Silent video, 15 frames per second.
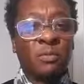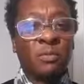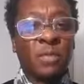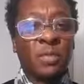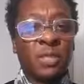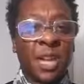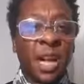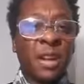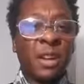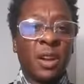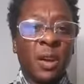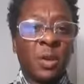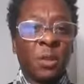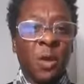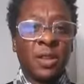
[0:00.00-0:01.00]
standing
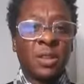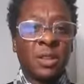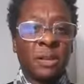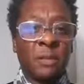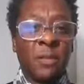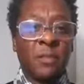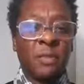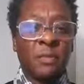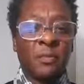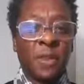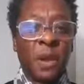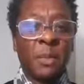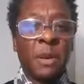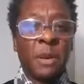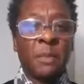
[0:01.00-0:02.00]
there watching a, for
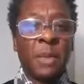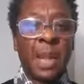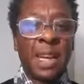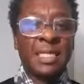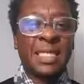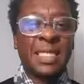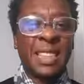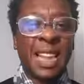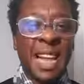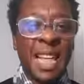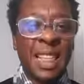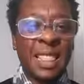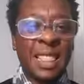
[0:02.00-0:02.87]
filming a man's death.